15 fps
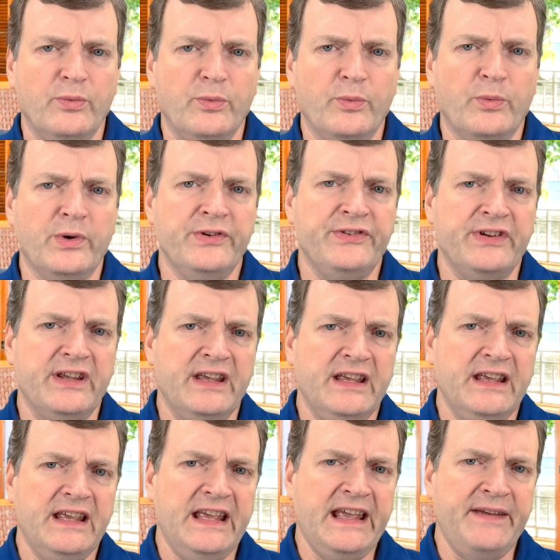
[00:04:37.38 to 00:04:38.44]
was
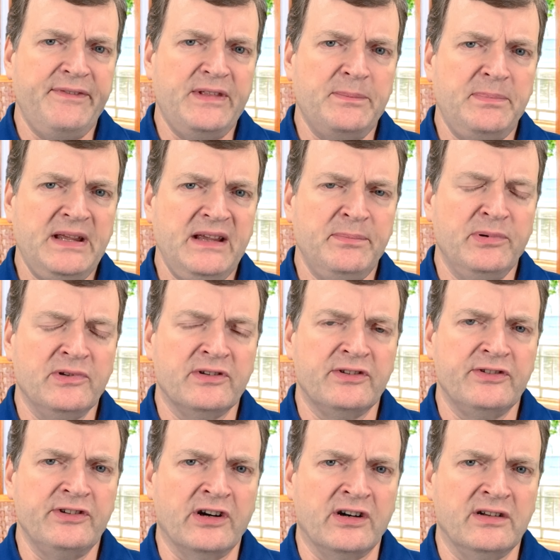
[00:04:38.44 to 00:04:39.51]
if the people are
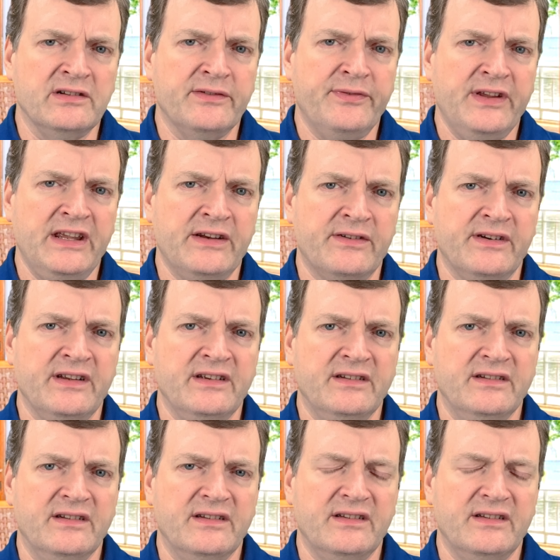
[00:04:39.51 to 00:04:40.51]
dull of hearing,